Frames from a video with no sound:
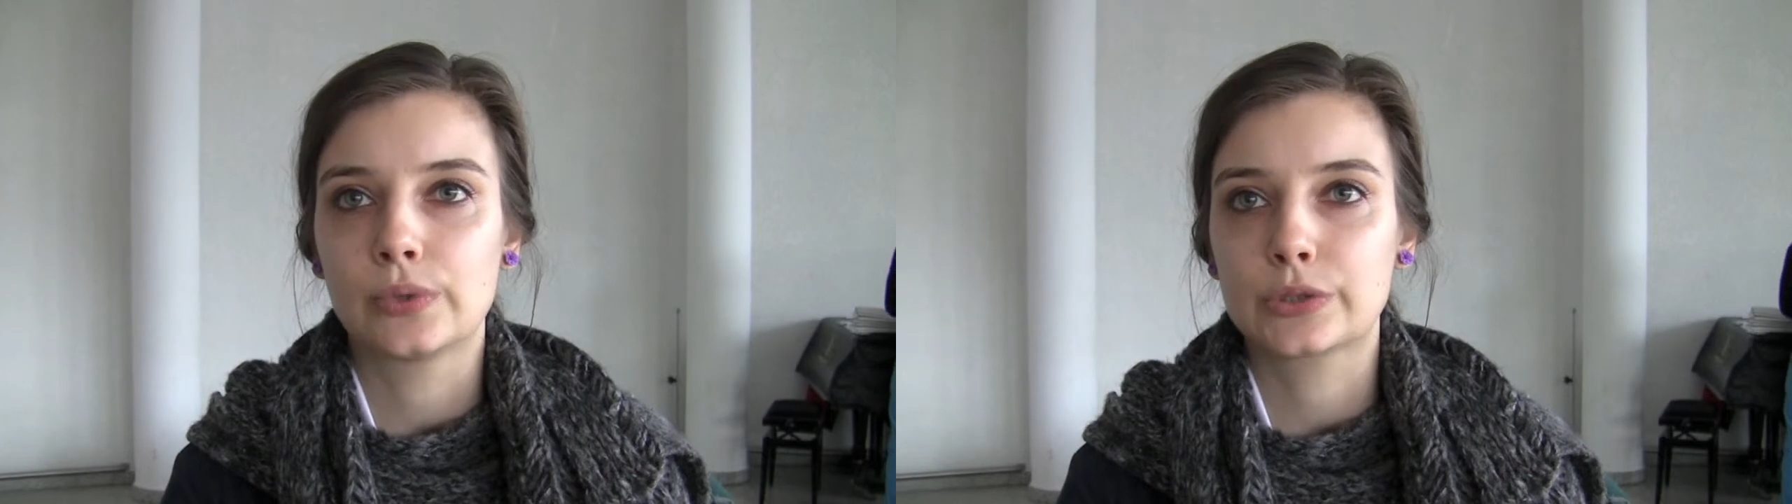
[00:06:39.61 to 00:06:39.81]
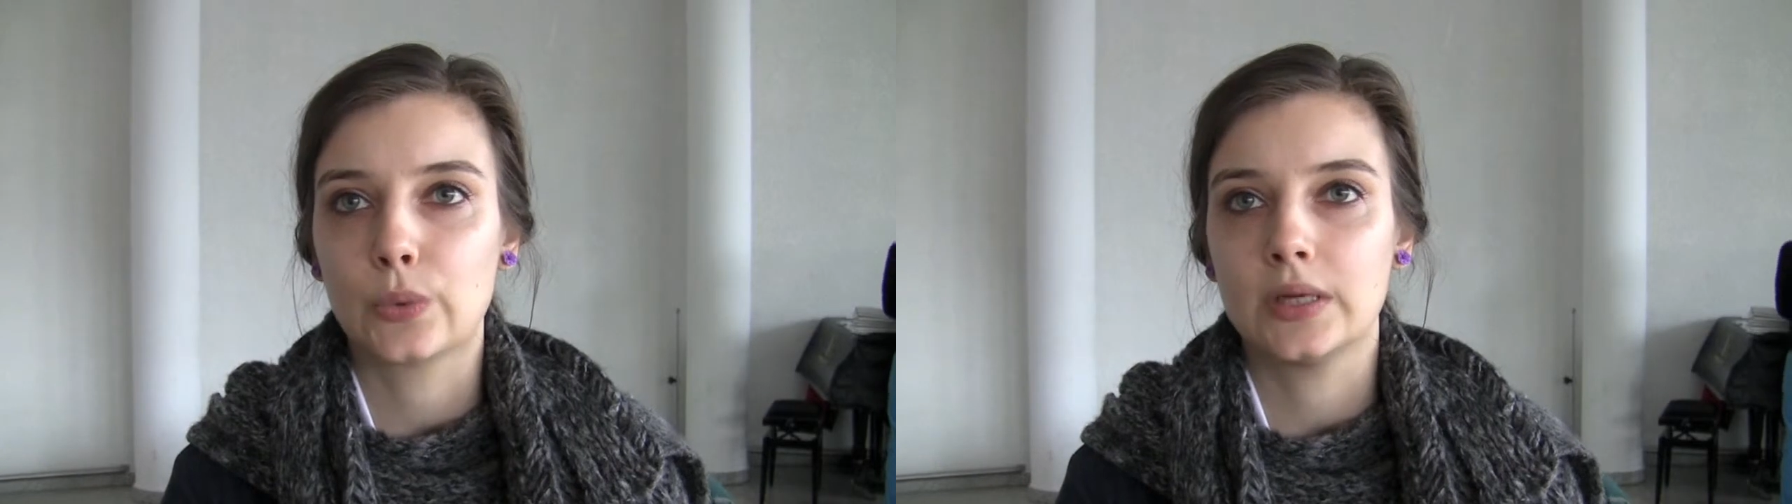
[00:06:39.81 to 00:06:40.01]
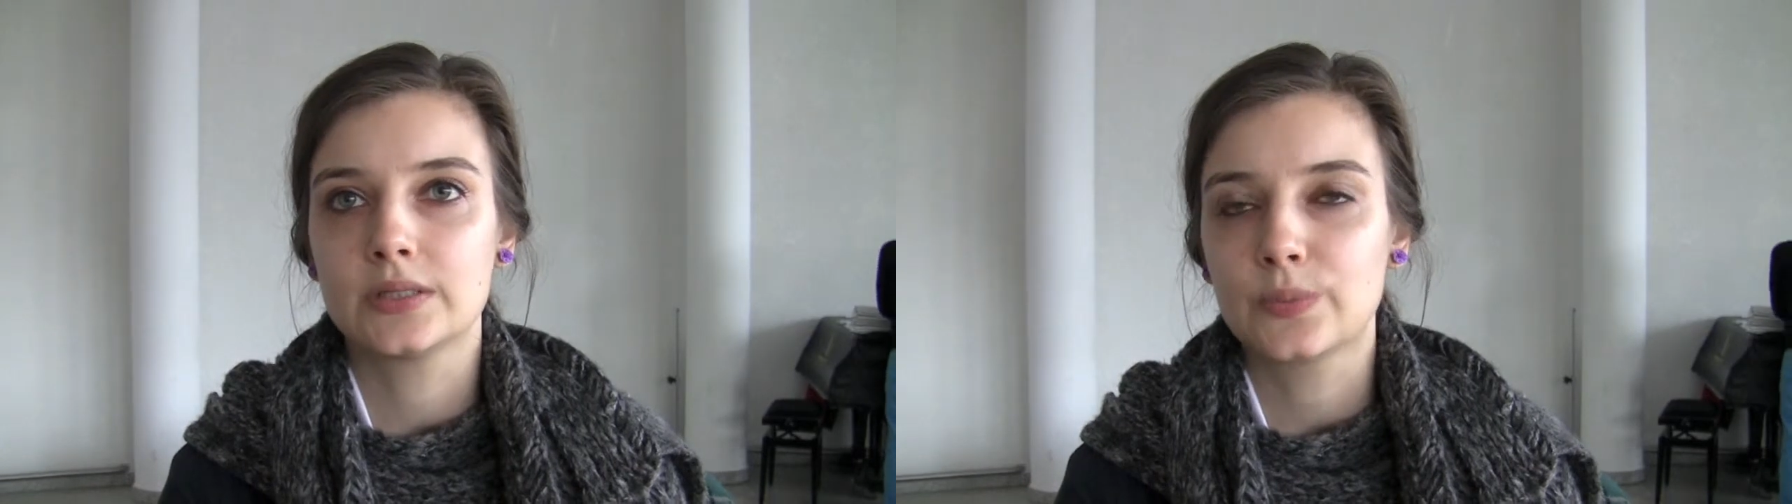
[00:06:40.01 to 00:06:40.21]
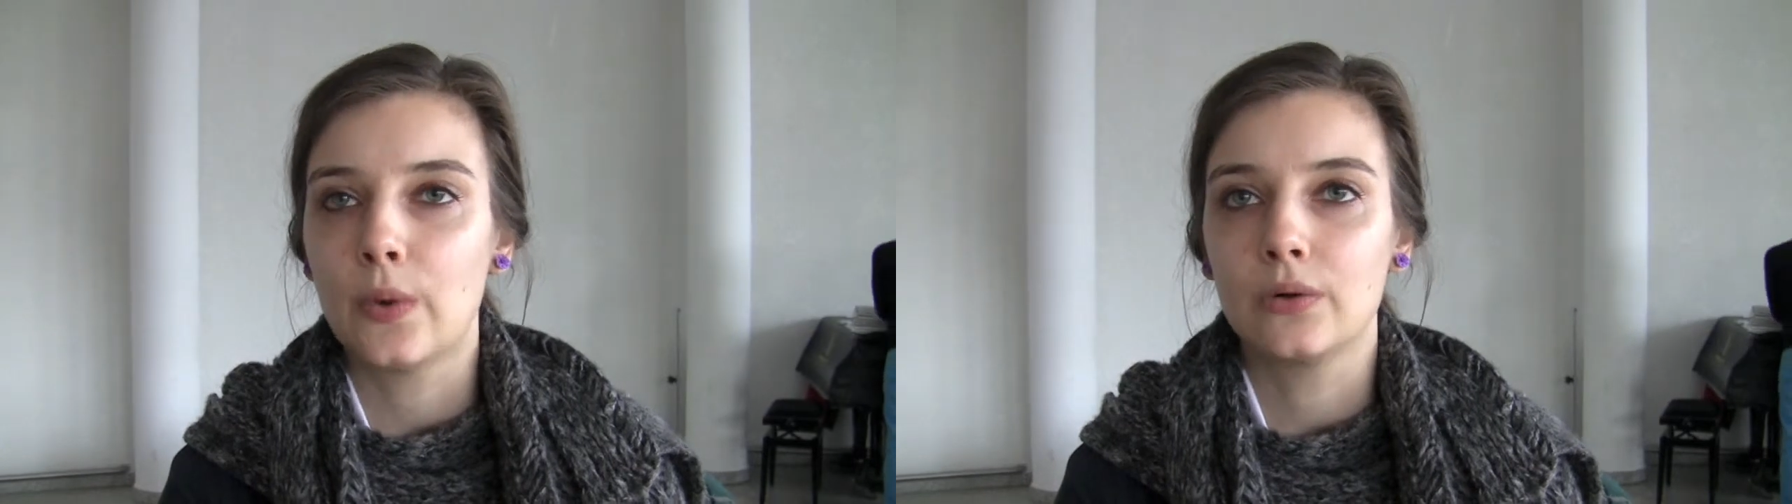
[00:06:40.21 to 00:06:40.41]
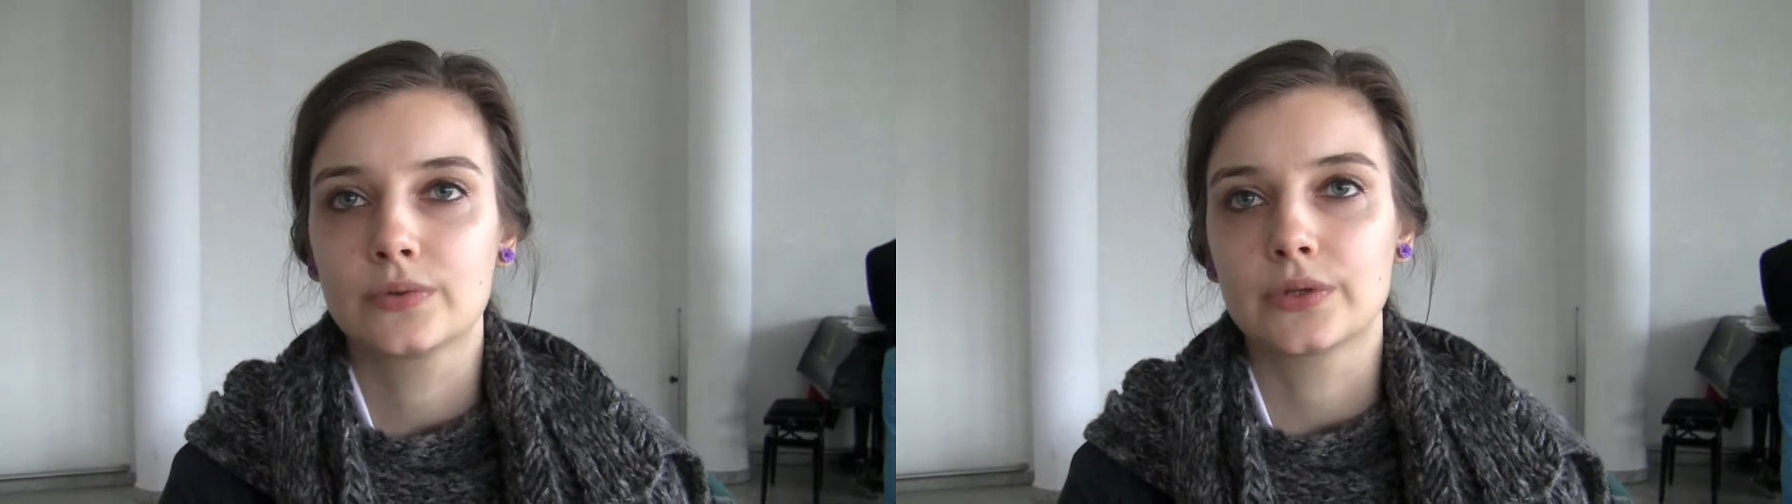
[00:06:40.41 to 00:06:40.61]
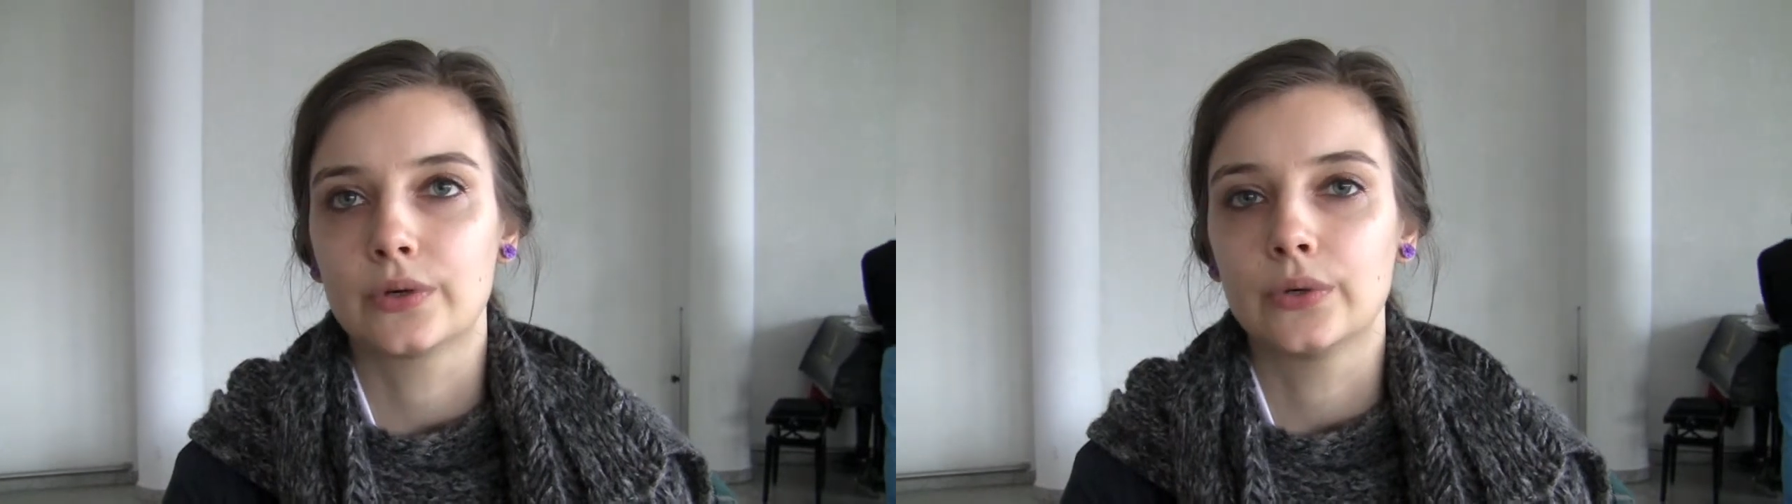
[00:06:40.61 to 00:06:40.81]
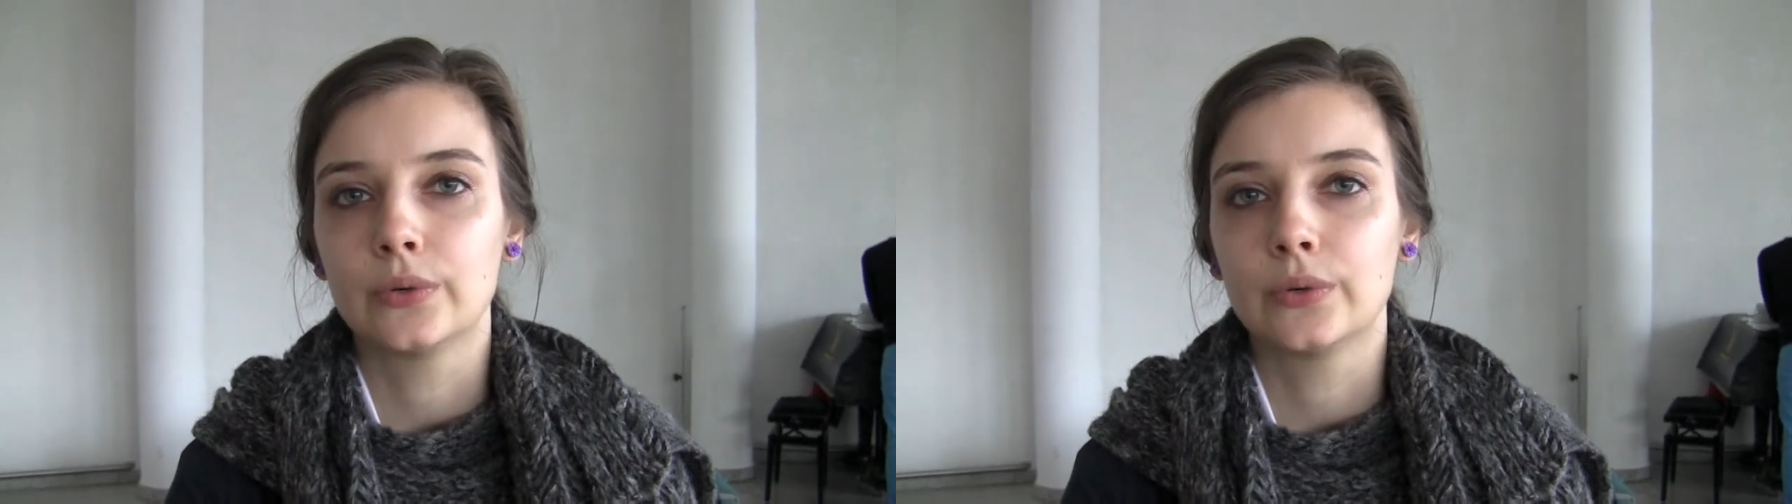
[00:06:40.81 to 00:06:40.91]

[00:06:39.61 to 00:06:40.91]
was quite small, so